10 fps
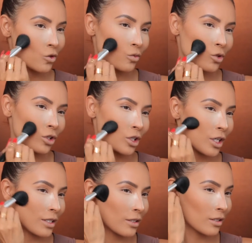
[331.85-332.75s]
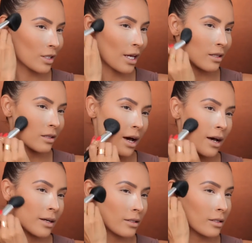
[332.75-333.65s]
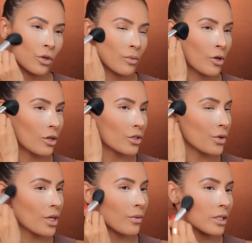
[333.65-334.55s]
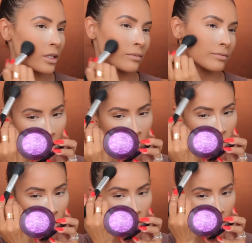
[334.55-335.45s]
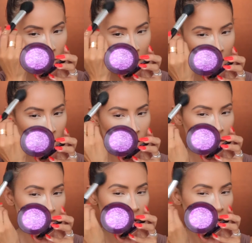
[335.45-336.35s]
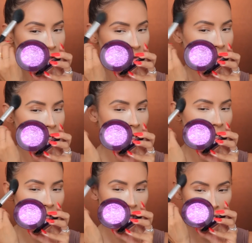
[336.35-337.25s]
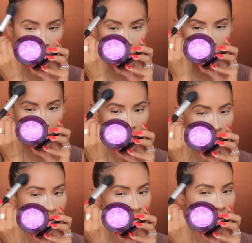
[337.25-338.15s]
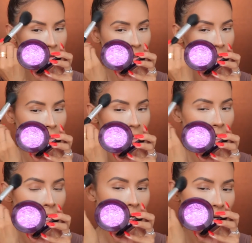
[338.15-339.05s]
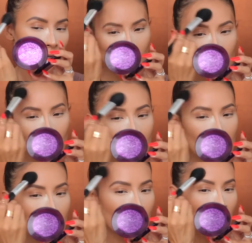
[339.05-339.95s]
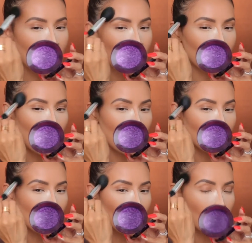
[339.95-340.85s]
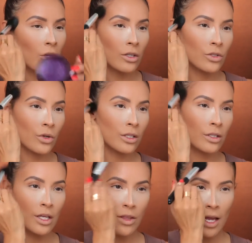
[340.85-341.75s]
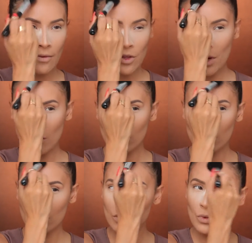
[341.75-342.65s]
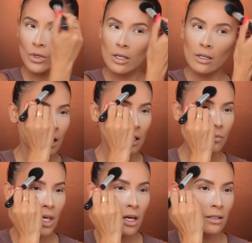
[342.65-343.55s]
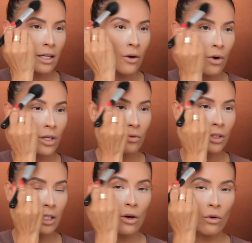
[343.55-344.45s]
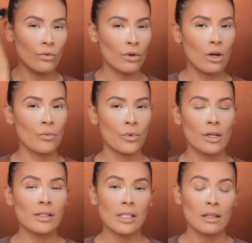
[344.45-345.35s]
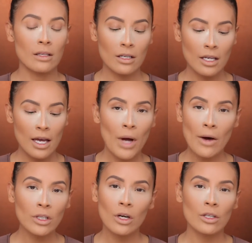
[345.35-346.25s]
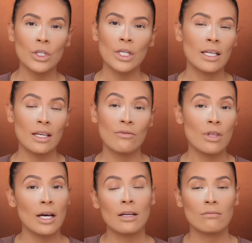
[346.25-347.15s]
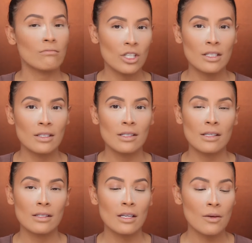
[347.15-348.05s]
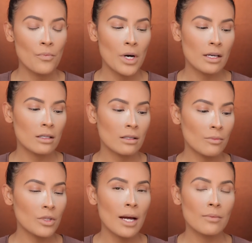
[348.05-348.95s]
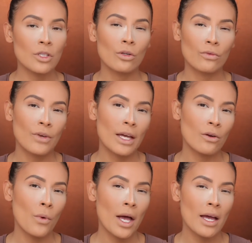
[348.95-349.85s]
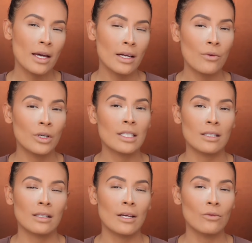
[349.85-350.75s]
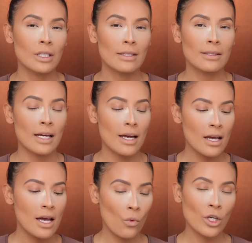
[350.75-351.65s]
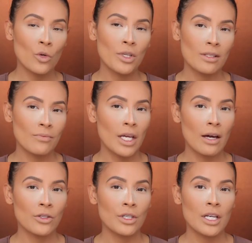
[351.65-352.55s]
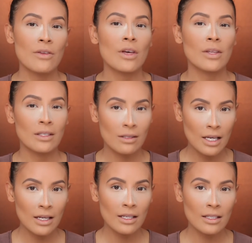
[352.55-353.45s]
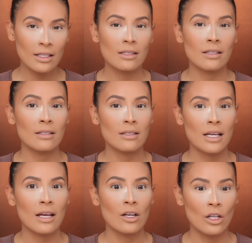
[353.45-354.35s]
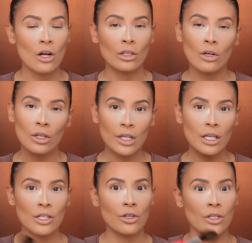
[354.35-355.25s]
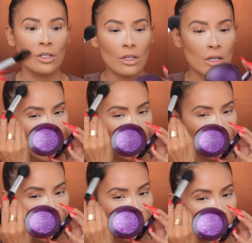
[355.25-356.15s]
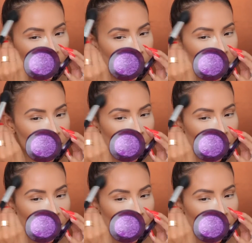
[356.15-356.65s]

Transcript: So I'm just gonna kind of set that cream contour that we did. Everywhere we applied the cream contour, you're gonna apply this. And the reason I'm applying the cream contour underneath and the powder contour is because I want a really overall bronzy look. Powder contour can give you that just as easy, but sometimes it'll fade away and I want it to like really stay. When you put something underneath and then set it, it's gonna stay a lot longer and you're gonna look a lot bronzier.